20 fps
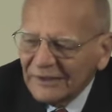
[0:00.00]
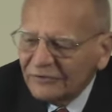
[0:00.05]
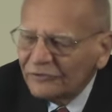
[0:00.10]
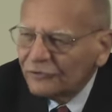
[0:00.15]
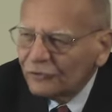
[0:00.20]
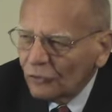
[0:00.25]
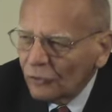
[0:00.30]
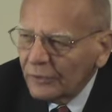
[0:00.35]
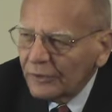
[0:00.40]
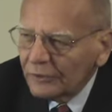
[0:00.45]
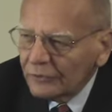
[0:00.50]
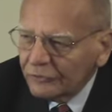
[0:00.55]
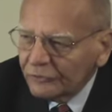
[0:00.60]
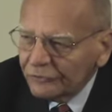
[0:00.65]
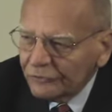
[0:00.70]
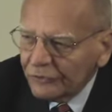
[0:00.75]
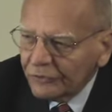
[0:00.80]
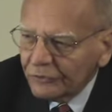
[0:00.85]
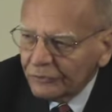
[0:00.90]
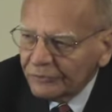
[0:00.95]
historical
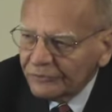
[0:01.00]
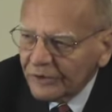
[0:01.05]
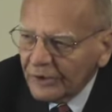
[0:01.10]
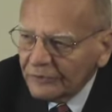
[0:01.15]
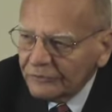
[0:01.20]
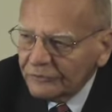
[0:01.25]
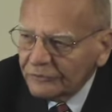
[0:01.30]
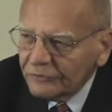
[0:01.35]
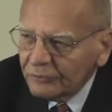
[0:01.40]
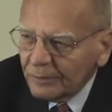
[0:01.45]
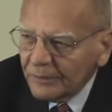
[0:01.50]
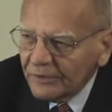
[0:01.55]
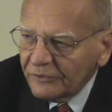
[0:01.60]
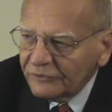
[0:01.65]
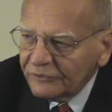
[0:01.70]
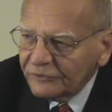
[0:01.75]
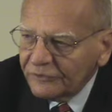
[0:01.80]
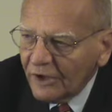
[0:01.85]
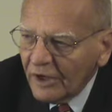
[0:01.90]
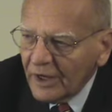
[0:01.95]
circumstances, but
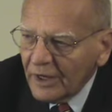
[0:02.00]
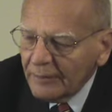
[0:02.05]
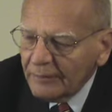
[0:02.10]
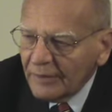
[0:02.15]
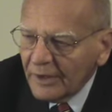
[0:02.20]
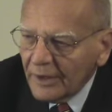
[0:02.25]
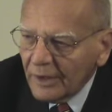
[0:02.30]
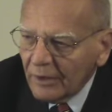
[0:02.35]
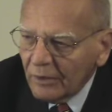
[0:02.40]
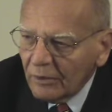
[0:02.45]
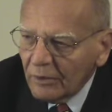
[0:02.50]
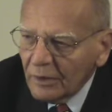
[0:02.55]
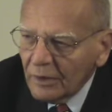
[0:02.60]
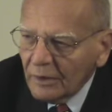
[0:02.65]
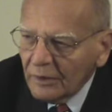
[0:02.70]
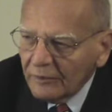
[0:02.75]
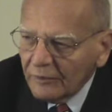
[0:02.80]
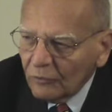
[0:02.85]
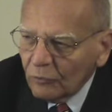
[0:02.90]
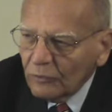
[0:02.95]
it's time now
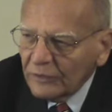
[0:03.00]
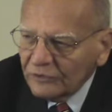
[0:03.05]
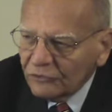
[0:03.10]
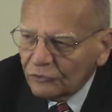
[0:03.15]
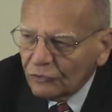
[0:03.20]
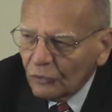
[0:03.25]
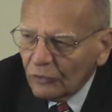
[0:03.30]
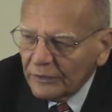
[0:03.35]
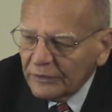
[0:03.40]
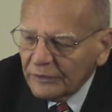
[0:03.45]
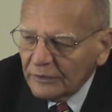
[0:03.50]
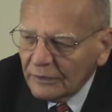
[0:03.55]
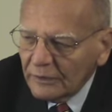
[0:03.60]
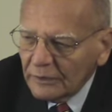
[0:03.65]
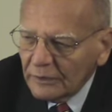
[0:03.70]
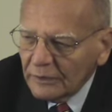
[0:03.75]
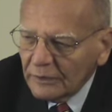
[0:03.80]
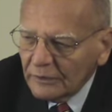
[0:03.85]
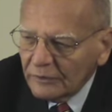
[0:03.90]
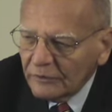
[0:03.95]
that we join
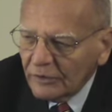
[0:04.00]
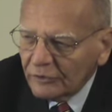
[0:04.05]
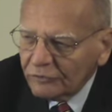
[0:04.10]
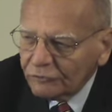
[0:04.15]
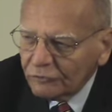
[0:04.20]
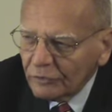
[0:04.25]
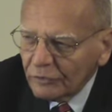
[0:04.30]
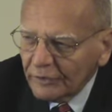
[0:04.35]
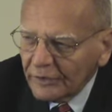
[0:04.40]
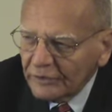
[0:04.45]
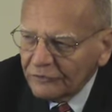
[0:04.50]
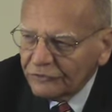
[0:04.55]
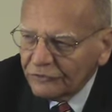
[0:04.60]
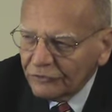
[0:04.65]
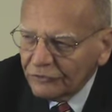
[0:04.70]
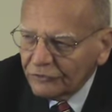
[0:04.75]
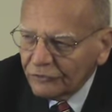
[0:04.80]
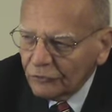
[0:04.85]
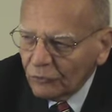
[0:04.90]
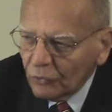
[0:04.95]
the industrial
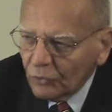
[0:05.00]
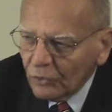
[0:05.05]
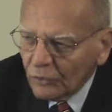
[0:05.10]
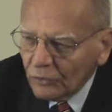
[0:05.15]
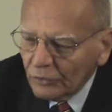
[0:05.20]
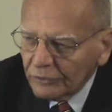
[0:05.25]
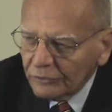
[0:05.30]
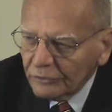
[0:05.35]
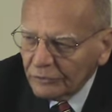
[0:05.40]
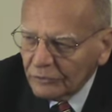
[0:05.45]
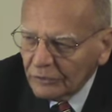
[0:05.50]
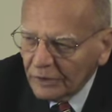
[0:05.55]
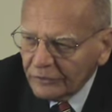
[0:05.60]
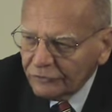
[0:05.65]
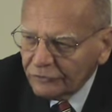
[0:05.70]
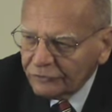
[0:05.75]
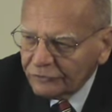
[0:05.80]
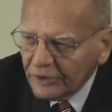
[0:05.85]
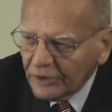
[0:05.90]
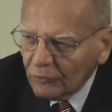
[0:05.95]
nations of the world,
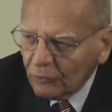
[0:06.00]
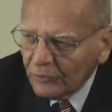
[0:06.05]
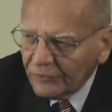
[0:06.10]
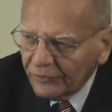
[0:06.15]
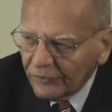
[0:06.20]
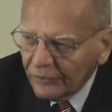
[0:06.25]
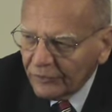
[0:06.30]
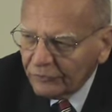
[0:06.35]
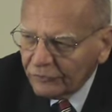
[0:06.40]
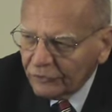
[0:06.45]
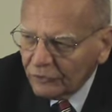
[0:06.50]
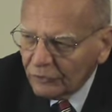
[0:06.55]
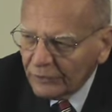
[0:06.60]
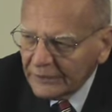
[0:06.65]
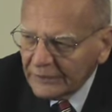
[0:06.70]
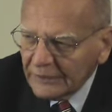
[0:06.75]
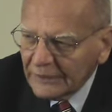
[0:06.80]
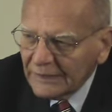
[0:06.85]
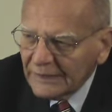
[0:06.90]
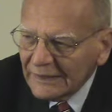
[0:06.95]
understand what they're
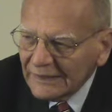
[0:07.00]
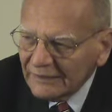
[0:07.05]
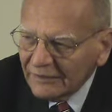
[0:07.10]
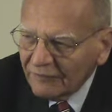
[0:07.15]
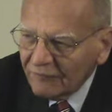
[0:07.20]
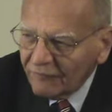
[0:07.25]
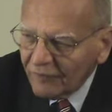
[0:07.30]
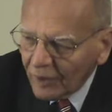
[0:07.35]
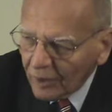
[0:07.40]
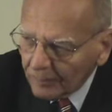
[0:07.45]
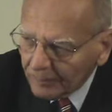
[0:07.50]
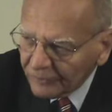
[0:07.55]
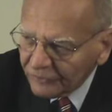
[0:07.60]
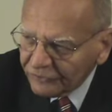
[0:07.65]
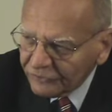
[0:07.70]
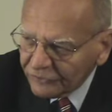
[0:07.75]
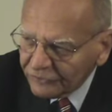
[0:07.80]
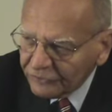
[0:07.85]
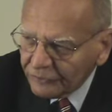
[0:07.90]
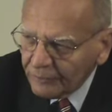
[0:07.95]
doing, develop a
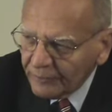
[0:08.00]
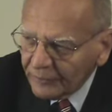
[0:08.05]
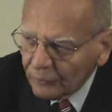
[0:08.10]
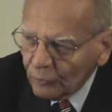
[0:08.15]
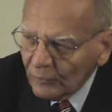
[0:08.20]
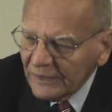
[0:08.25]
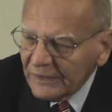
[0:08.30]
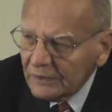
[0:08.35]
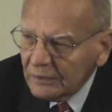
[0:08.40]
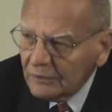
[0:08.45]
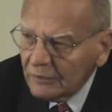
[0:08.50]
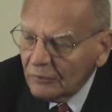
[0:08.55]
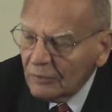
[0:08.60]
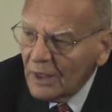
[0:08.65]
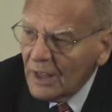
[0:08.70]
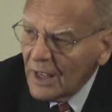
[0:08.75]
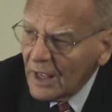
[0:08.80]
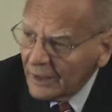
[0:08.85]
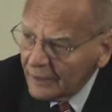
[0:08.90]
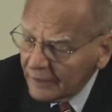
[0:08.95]
system that we can do.
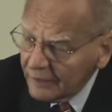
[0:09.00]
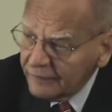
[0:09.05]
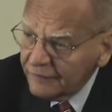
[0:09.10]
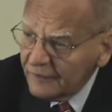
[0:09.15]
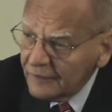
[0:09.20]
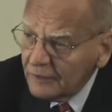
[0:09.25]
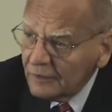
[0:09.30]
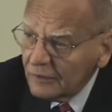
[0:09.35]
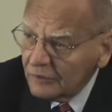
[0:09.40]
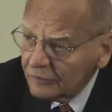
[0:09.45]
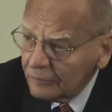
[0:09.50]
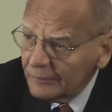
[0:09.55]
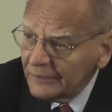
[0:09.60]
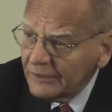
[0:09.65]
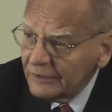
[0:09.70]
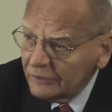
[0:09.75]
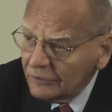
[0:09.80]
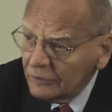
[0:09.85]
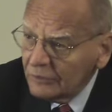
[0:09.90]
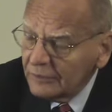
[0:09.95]
And I think
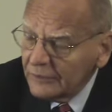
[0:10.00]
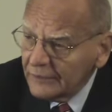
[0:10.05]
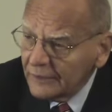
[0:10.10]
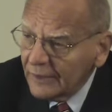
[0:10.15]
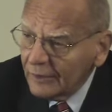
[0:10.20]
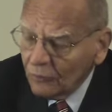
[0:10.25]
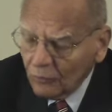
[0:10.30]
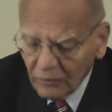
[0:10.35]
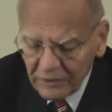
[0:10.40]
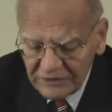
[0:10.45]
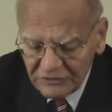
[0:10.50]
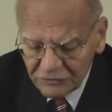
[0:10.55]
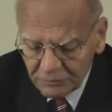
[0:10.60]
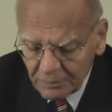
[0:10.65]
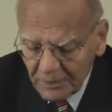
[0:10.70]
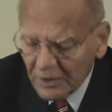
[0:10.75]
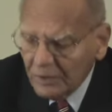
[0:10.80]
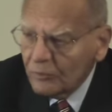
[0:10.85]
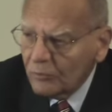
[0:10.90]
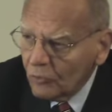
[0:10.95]
ultimately in doing that, we
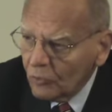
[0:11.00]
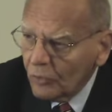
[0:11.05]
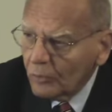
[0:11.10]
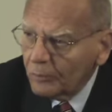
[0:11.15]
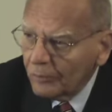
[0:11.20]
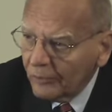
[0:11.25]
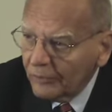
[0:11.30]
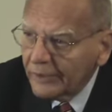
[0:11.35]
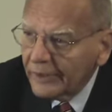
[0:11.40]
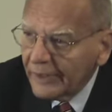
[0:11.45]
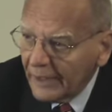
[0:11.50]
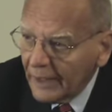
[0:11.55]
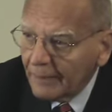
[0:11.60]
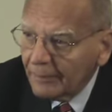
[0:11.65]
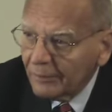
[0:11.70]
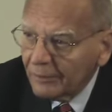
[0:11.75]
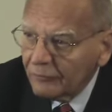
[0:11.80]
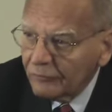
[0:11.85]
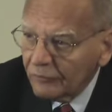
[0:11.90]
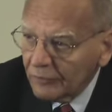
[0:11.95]
spend more per
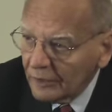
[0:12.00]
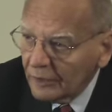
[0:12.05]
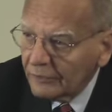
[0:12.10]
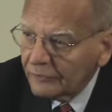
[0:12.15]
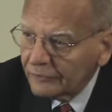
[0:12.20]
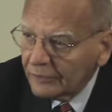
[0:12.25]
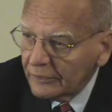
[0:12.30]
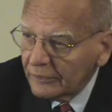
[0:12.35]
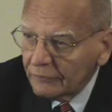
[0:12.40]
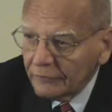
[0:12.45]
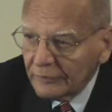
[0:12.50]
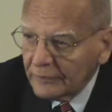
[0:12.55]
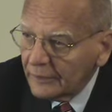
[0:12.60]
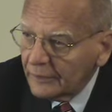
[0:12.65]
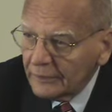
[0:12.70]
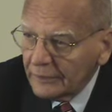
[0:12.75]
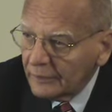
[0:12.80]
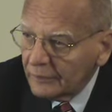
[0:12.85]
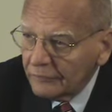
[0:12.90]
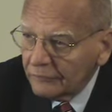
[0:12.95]
capita for healthcare than
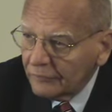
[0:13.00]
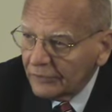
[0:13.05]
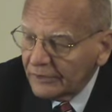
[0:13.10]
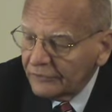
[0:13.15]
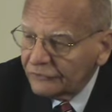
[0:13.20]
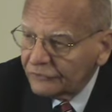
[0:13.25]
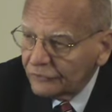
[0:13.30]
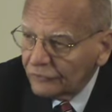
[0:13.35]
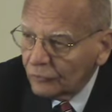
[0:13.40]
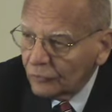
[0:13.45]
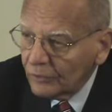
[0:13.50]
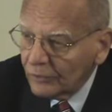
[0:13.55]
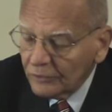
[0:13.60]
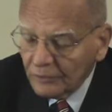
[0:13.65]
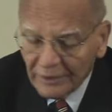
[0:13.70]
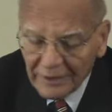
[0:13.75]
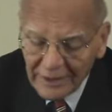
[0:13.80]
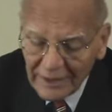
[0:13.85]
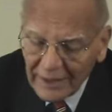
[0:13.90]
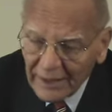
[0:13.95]
any other nation in the
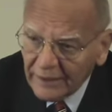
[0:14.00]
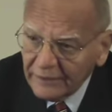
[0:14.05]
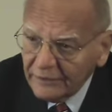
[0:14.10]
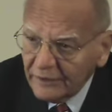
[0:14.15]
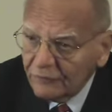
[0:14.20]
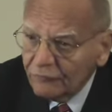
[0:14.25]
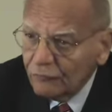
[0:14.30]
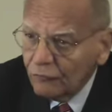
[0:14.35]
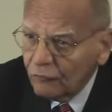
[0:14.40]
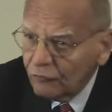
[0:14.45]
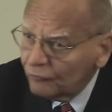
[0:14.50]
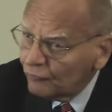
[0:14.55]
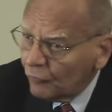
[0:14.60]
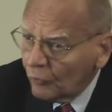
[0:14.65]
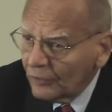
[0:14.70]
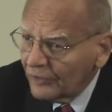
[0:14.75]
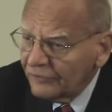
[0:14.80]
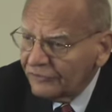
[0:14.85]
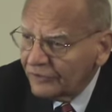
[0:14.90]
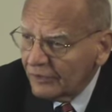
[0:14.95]
world, and yet
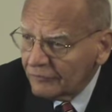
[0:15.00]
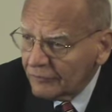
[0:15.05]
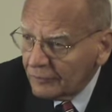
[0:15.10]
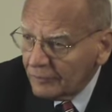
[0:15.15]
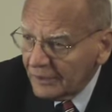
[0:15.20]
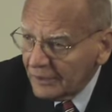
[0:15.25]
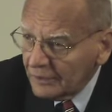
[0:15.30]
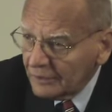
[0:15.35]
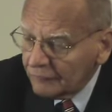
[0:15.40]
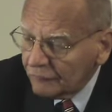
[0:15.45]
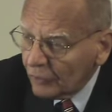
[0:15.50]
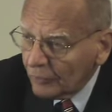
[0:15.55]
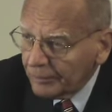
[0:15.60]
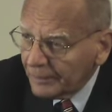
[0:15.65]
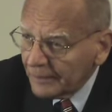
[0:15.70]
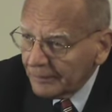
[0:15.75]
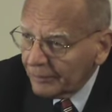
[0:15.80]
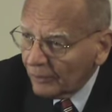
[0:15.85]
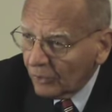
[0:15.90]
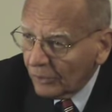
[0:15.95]
47 million of our
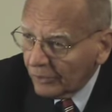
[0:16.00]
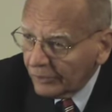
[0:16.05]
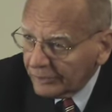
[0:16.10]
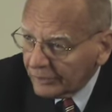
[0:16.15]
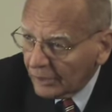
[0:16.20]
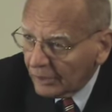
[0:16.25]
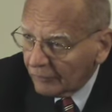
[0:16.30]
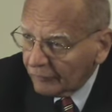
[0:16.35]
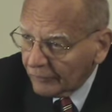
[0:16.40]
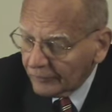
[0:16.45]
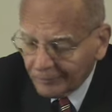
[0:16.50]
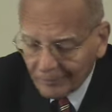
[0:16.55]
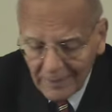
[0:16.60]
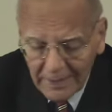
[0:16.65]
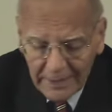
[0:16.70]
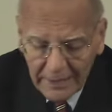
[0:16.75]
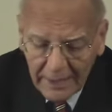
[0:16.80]
people aren't covered.